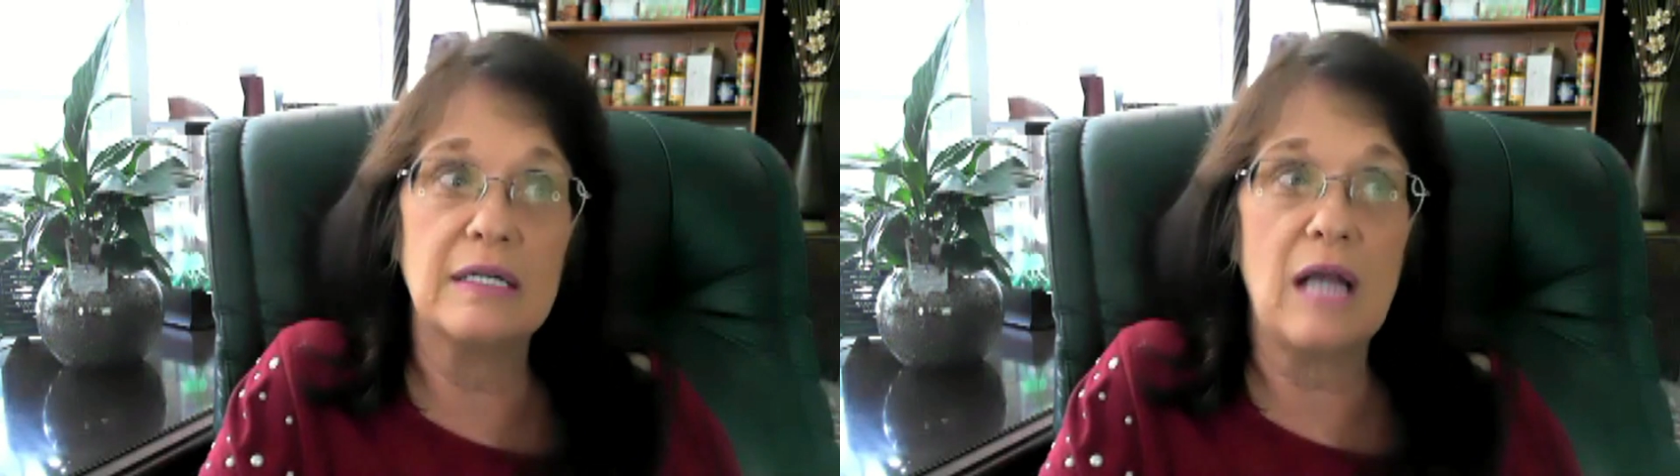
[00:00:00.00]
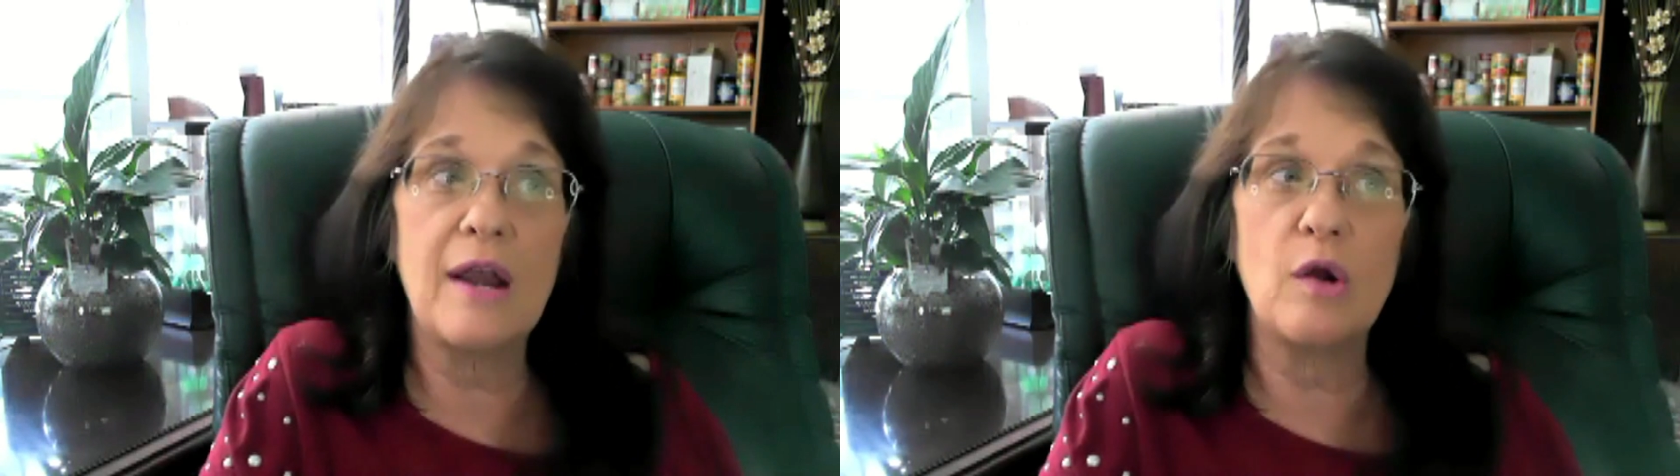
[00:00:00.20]

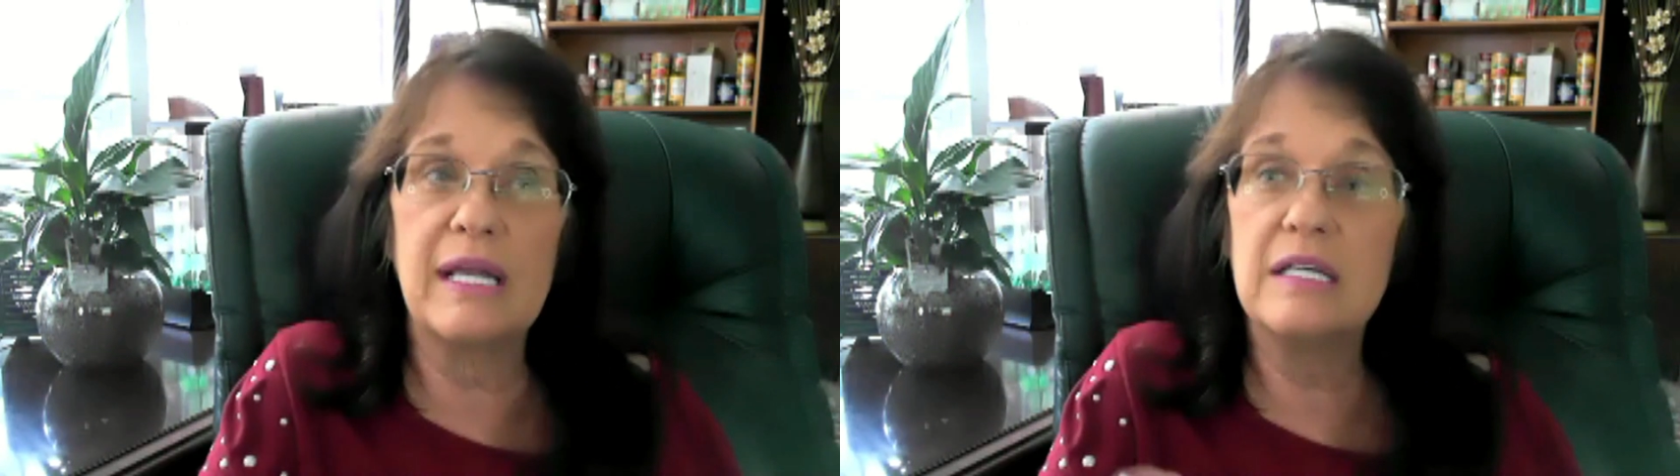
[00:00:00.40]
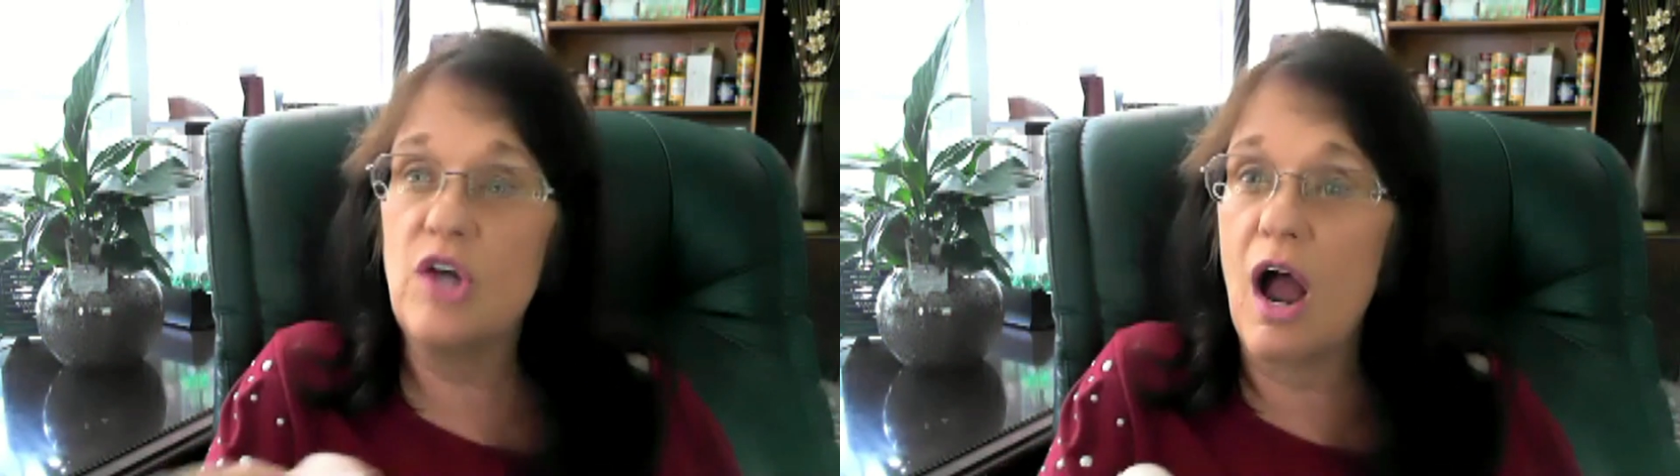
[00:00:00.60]
to not
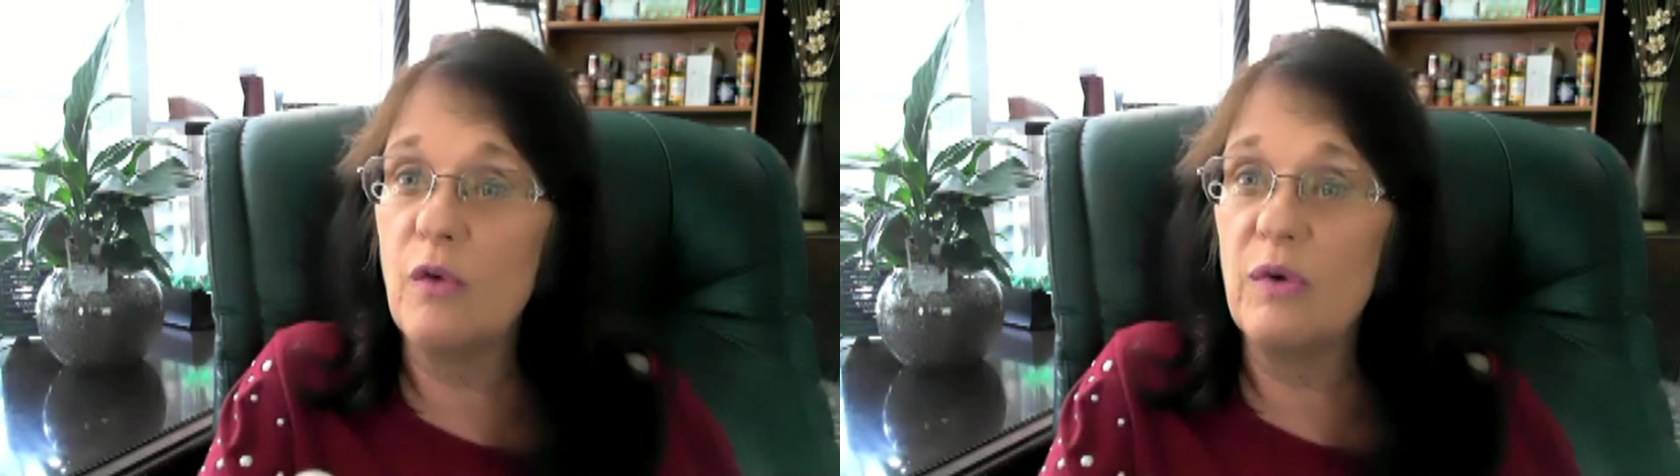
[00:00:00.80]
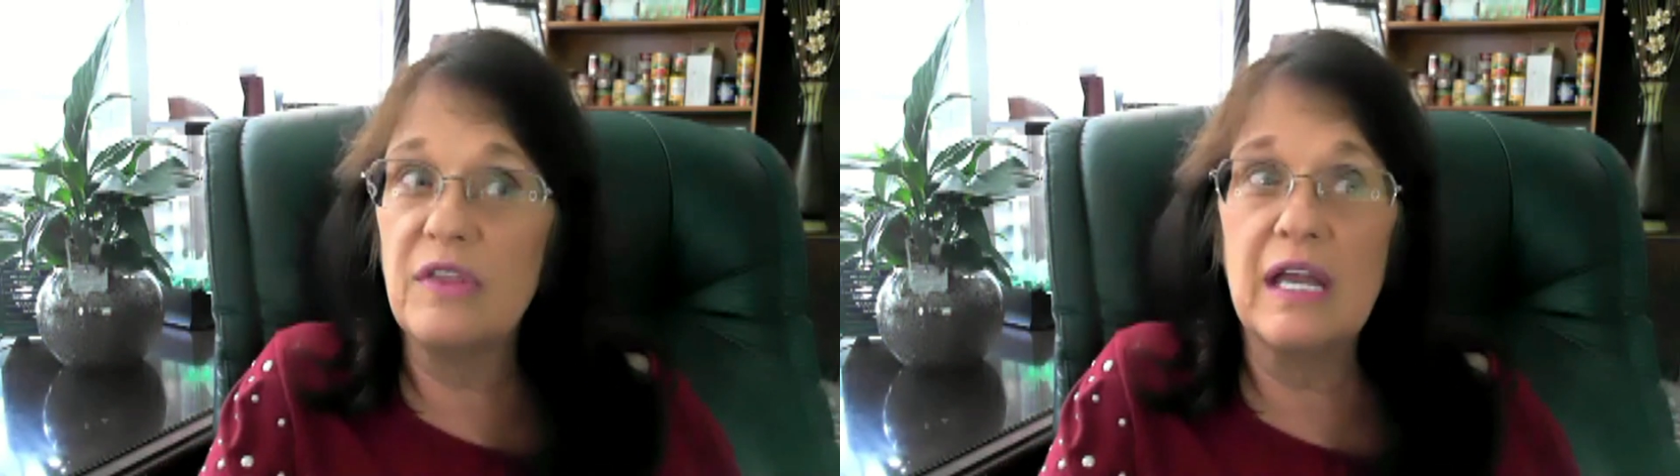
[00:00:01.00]
only
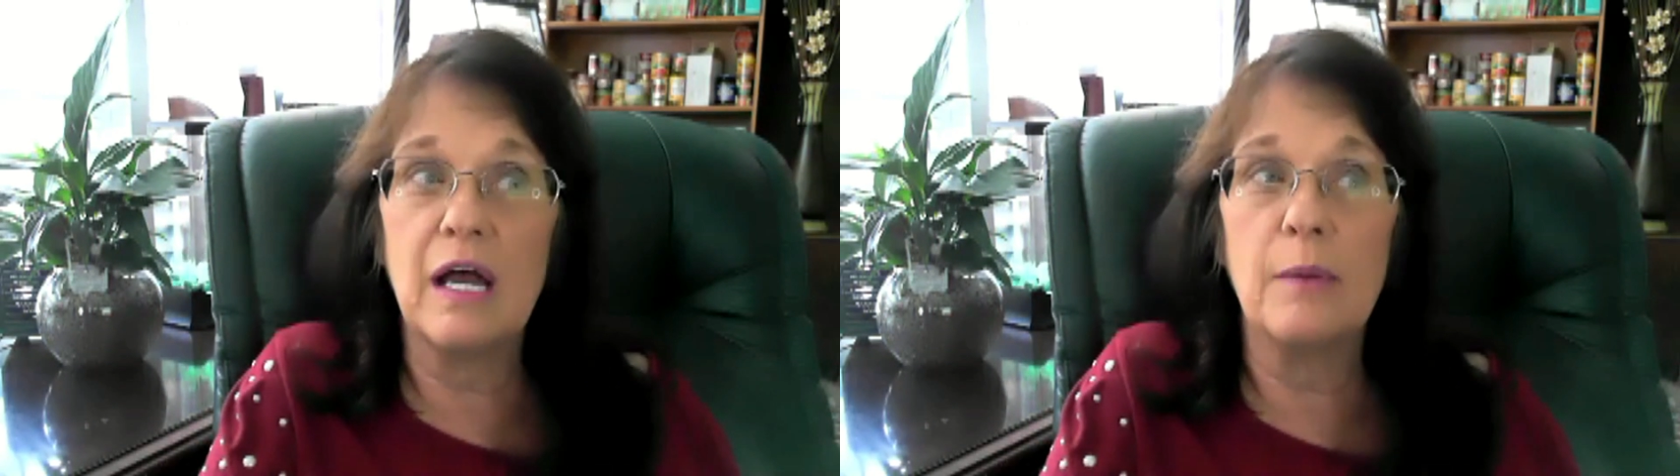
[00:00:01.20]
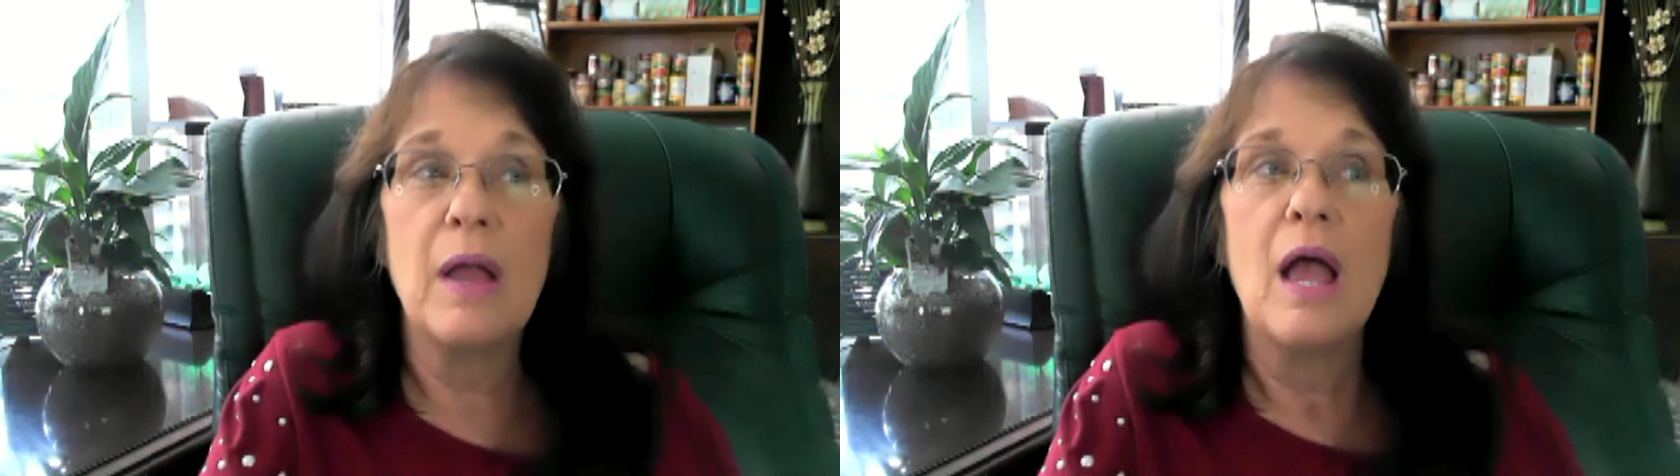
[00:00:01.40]
talk with
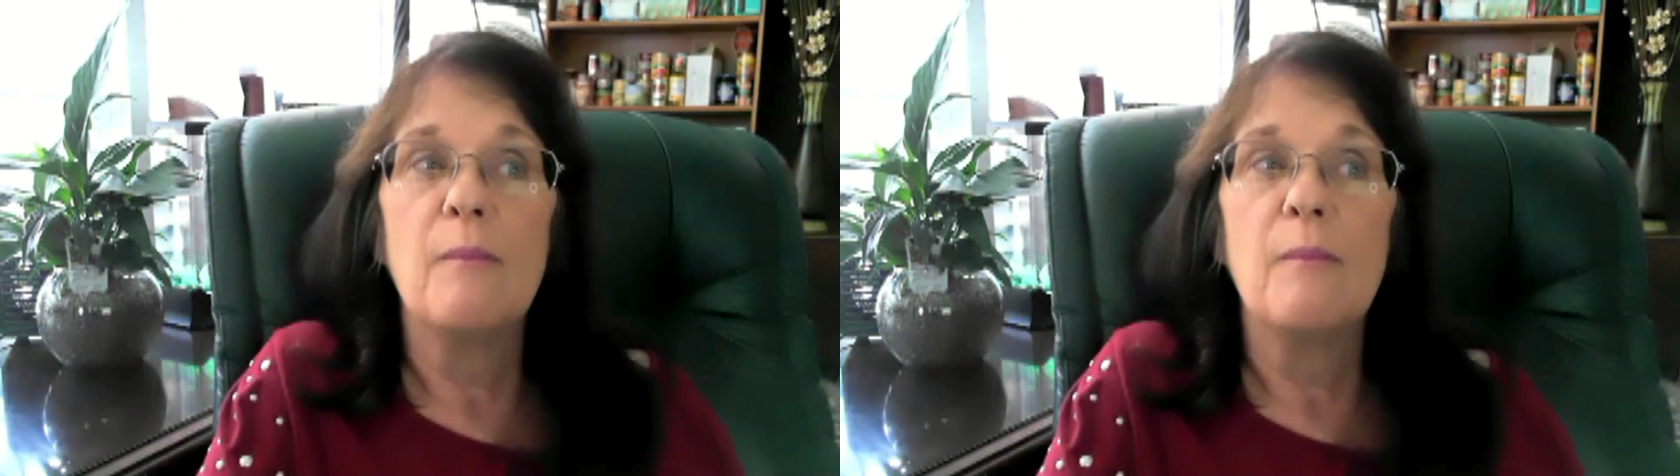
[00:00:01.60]
him,